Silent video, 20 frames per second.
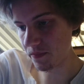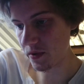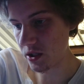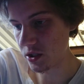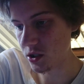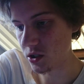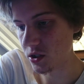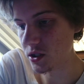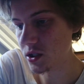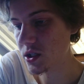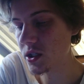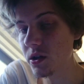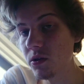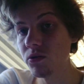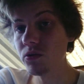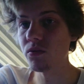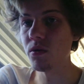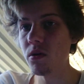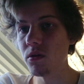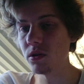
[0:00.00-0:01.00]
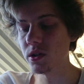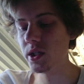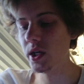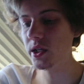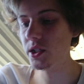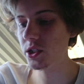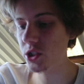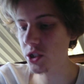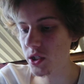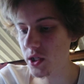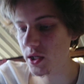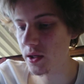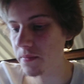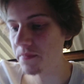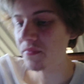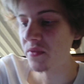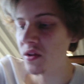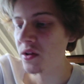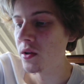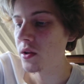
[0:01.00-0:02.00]
it's still the wrong tensioner.
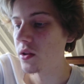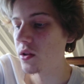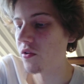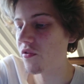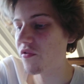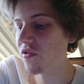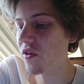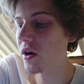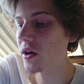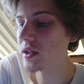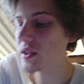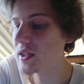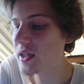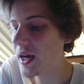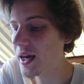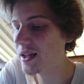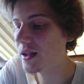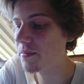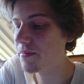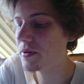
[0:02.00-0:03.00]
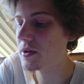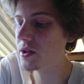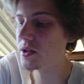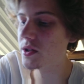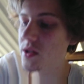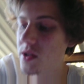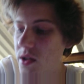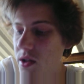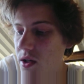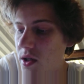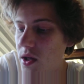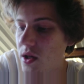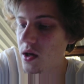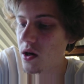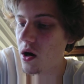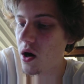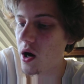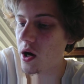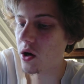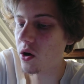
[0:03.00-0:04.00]
The front calipers,
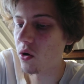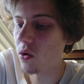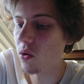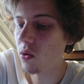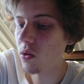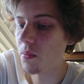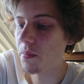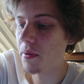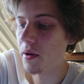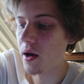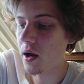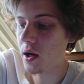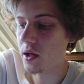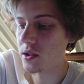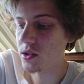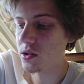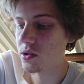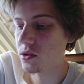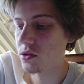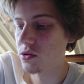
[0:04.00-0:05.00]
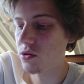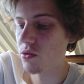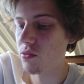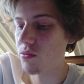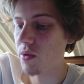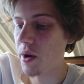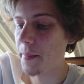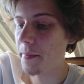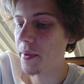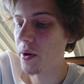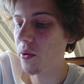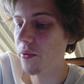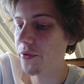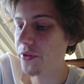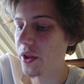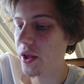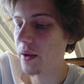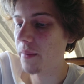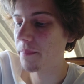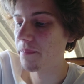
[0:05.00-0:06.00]
I got all the parts to rebuild
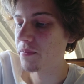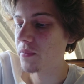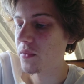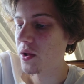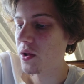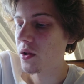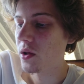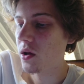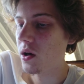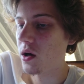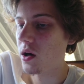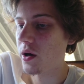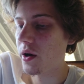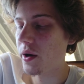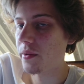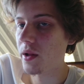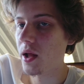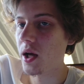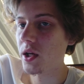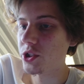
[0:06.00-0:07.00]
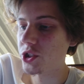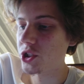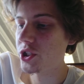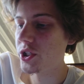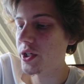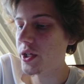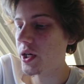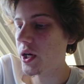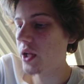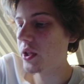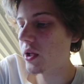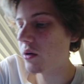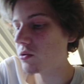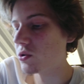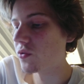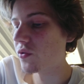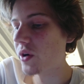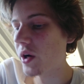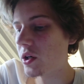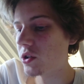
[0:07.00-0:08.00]
them last year, and that was
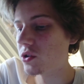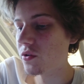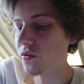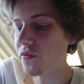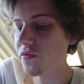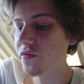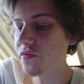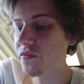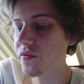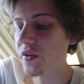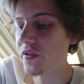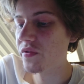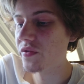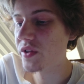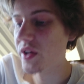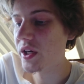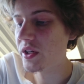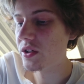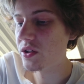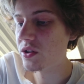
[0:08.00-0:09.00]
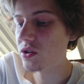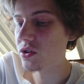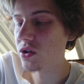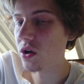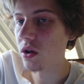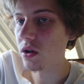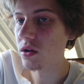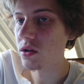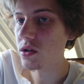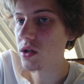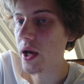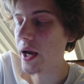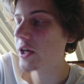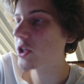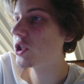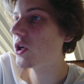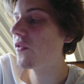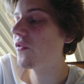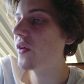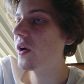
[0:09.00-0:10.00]
$315.
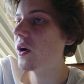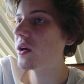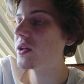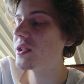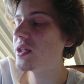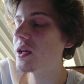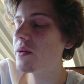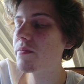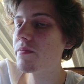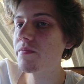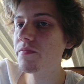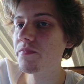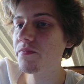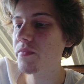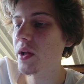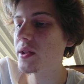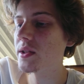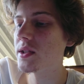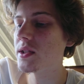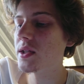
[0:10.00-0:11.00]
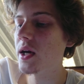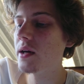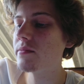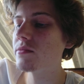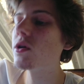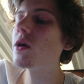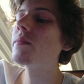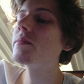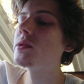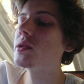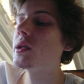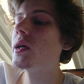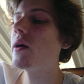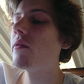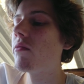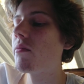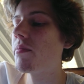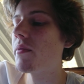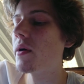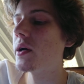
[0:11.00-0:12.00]
Actually, I think I did them at the same time as the
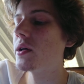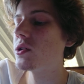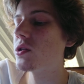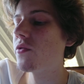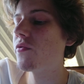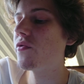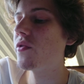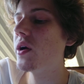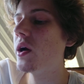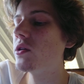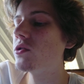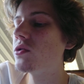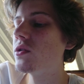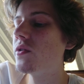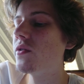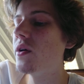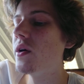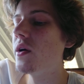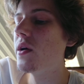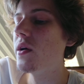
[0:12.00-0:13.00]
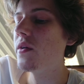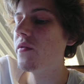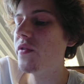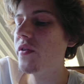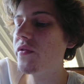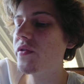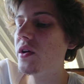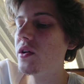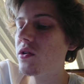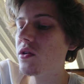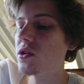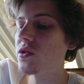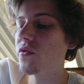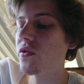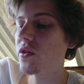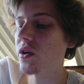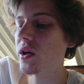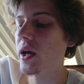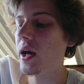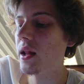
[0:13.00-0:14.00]
other brakes. So $315 for
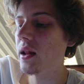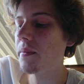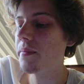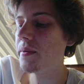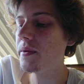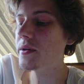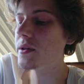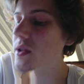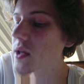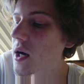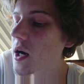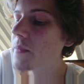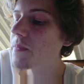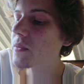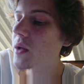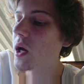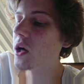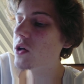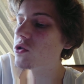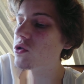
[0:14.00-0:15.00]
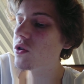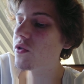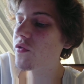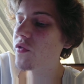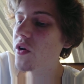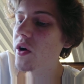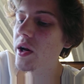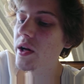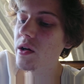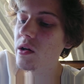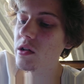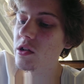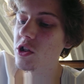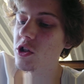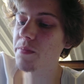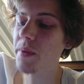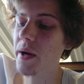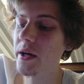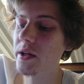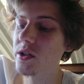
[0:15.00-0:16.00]
the calipers, $130
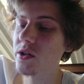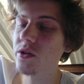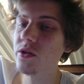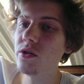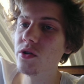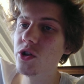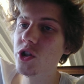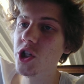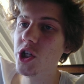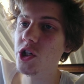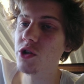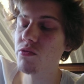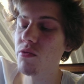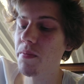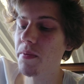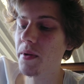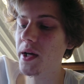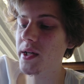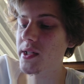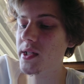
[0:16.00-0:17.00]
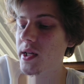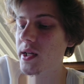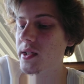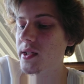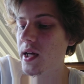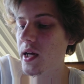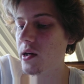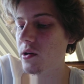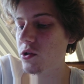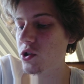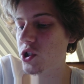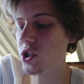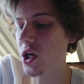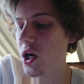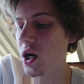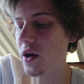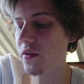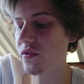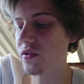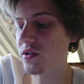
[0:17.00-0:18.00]
spent just replacing a tail
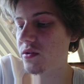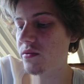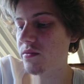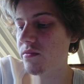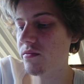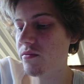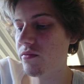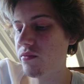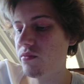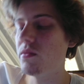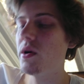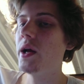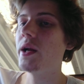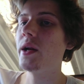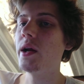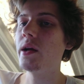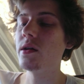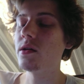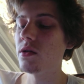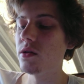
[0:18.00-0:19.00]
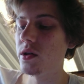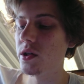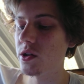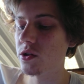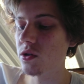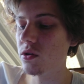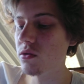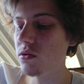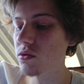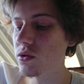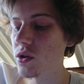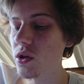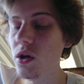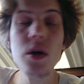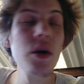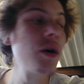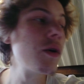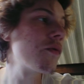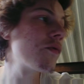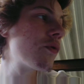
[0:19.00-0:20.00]
shaft, including tools,
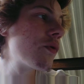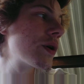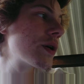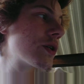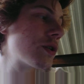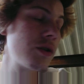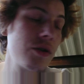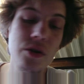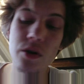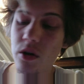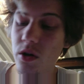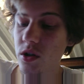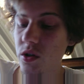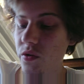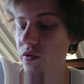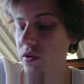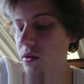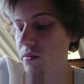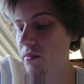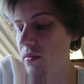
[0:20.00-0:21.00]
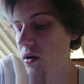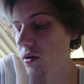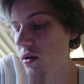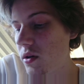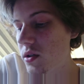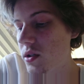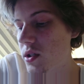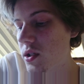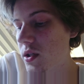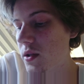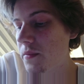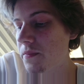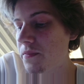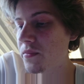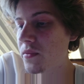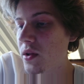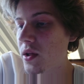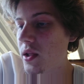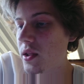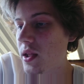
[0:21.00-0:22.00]
$42 for the mirrors.
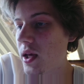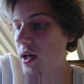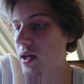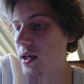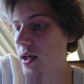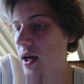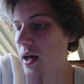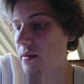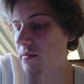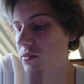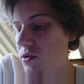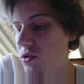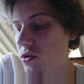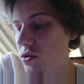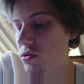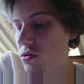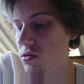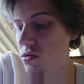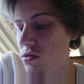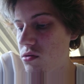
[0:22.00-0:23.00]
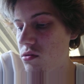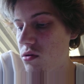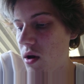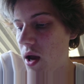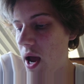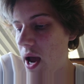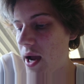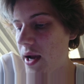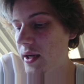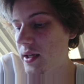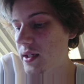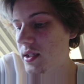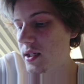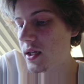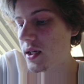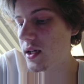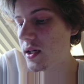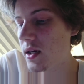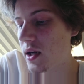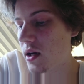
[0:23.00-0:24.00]
That came to
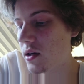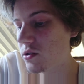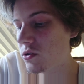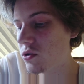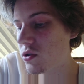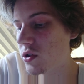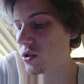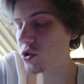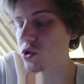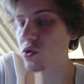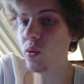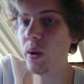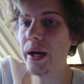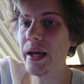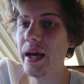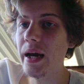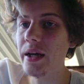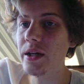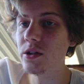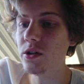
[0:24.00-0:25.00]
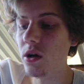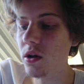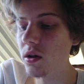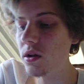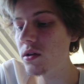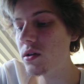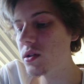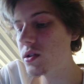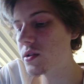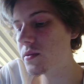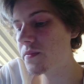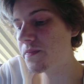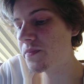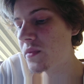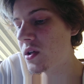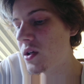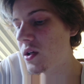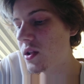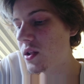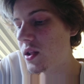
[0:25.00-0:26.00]
$1,828.
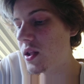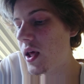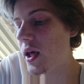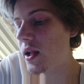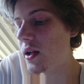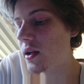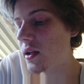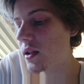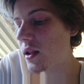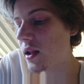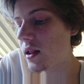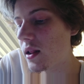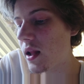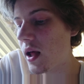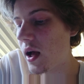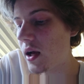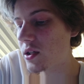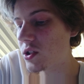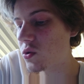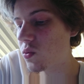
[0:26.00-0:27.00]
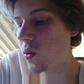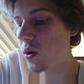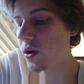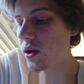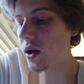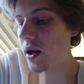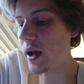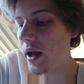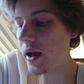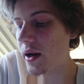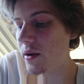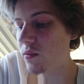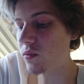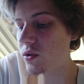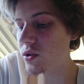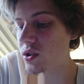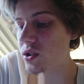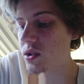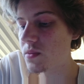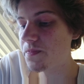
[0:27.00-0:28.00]
Then the last one that I had
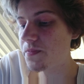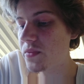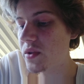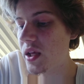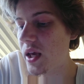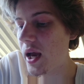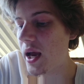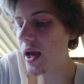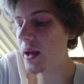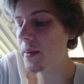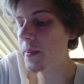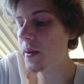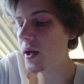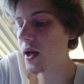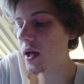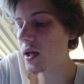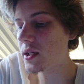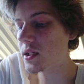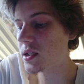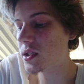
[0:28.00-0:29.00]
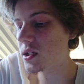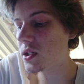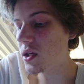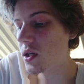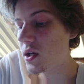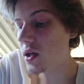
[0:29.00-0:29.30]
was the ABS,